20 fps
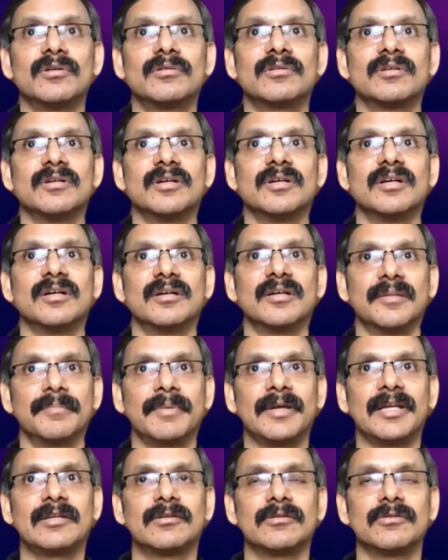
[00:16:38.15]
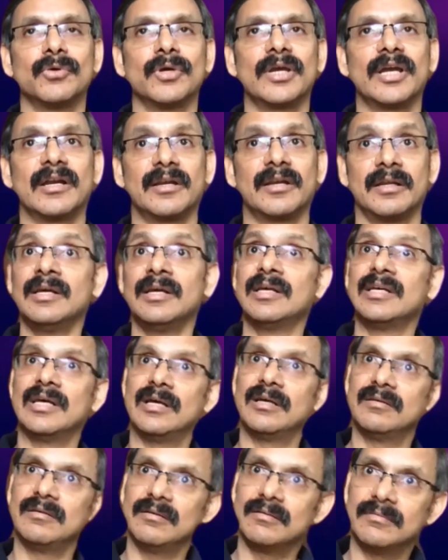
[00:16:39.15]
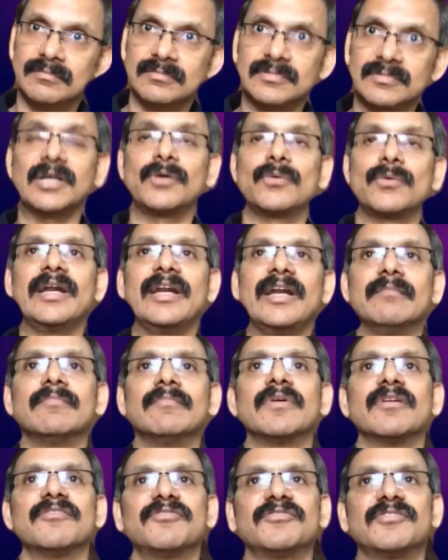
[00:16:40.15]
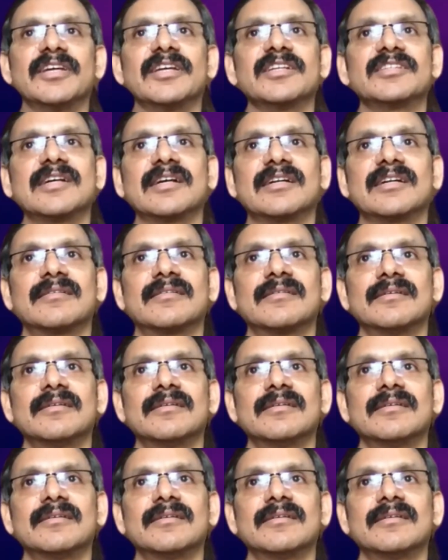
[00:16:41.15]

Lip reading: repeat doing, and equally number of things that